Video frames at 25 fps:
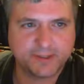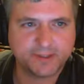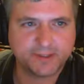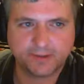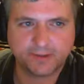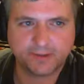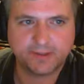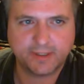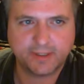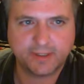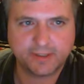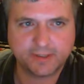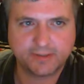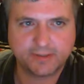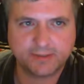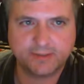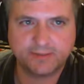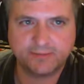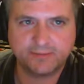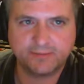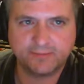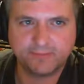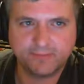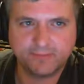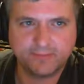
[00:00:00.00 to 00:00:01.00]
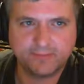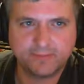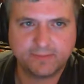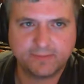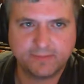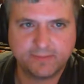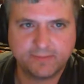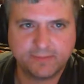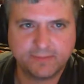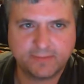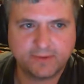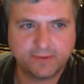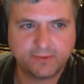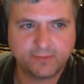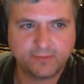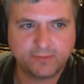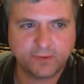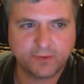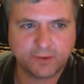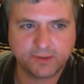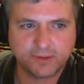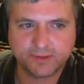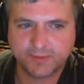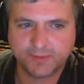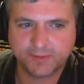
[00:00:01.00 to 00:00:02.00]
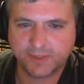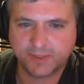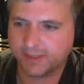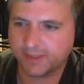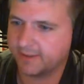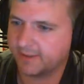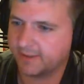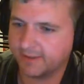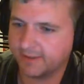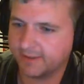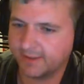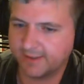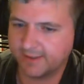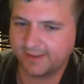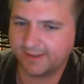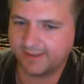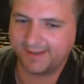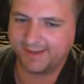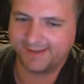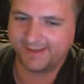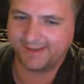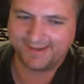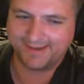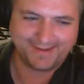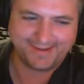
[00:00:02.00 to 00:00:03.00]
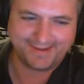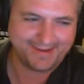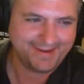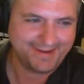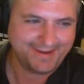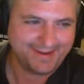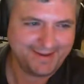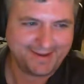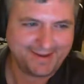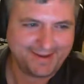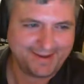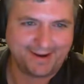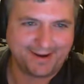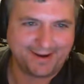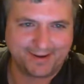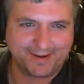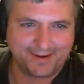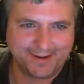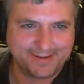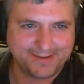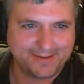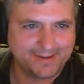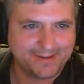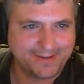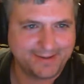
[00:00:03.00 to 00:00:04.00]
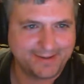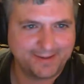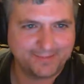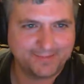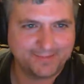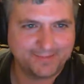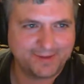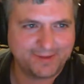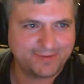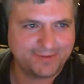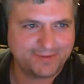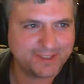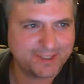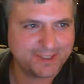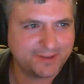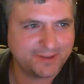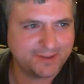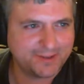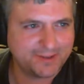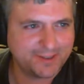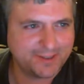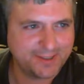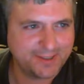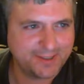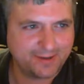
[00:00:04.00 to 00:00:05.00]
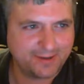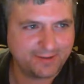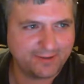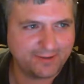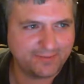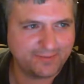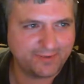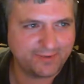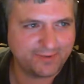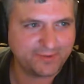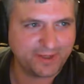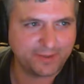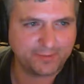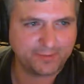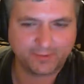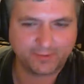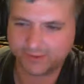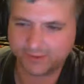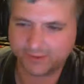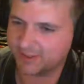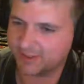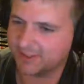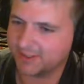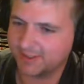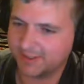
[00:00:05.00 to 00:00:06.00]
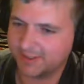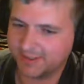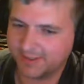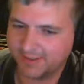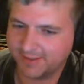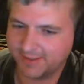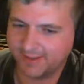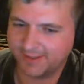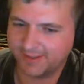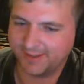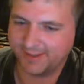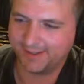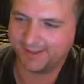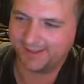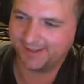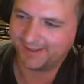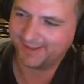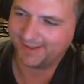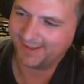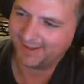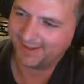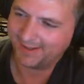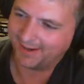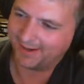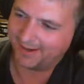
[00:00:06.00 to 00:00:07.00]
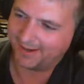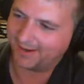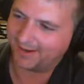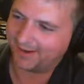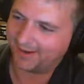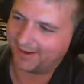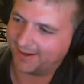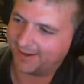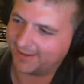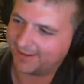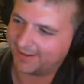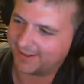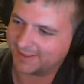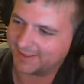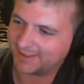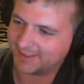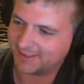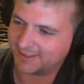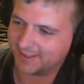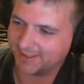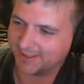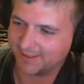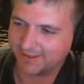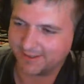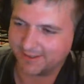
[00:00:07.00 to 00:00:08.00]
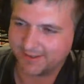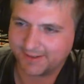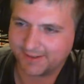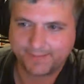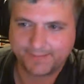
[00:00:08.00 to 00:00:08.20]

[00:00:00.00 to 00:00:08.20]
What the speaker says: other. That's good. Good words, man. All right. Yep. Love each other. Take care of your neighbors. All right. Catch you later.